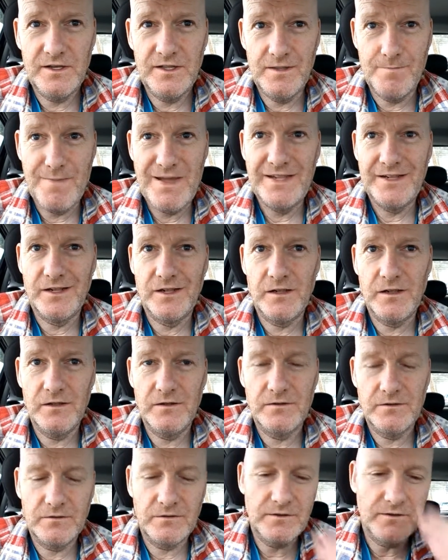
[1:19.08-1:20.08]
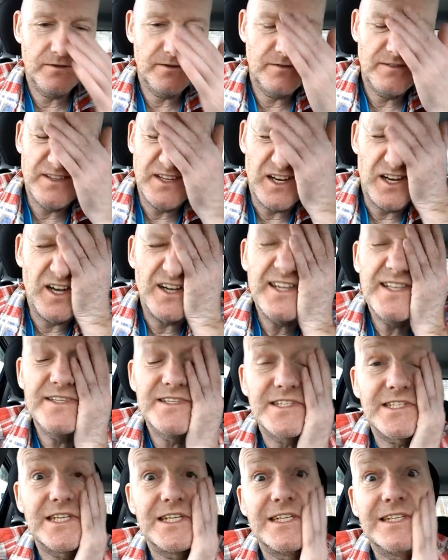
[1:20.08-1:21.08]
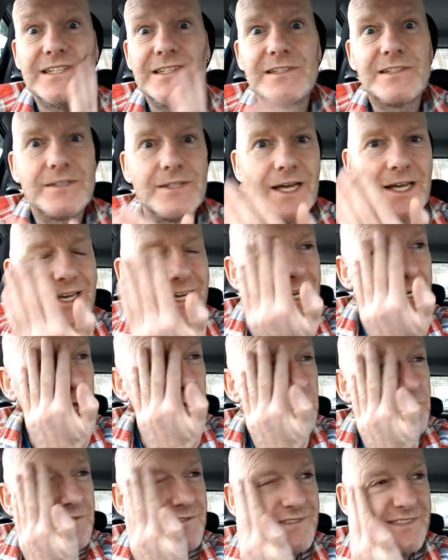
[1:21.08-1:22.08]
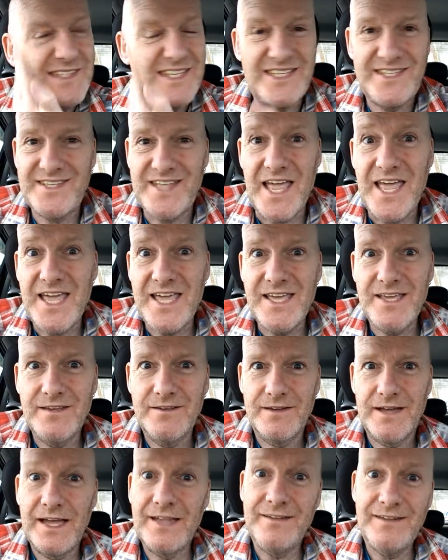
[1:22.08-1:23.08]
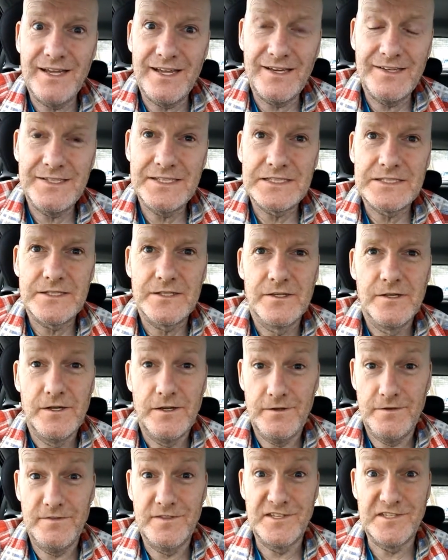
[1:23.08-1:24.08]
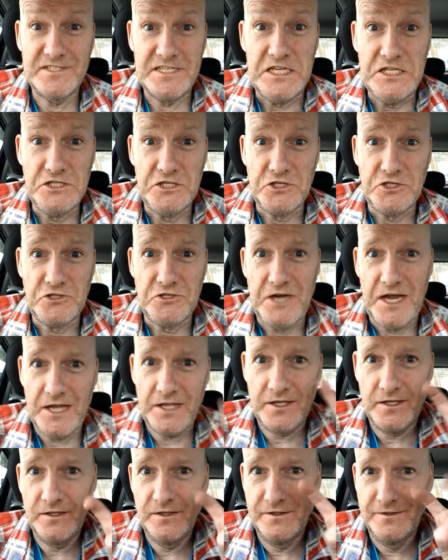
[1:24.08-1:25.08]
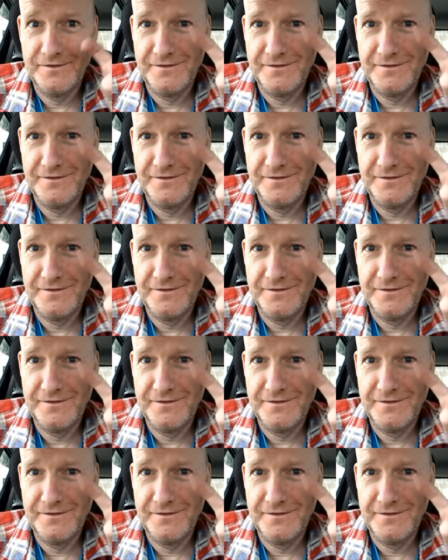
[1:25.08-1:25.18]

in the mental, uh, inside and out, day and night, the cinder track,